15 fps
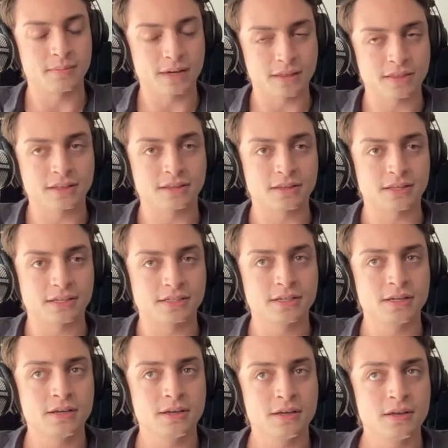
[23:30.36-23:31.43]
think that,
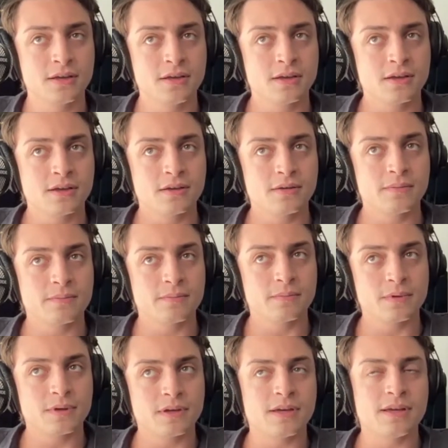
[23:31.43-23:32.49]

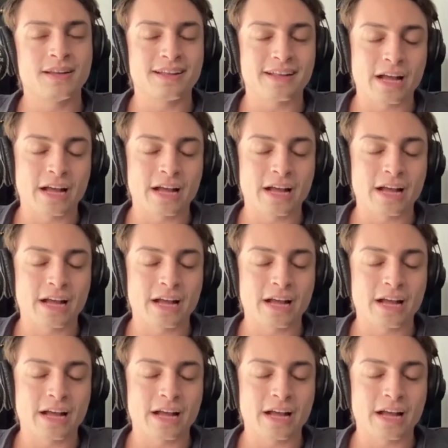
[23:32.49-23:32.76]
and it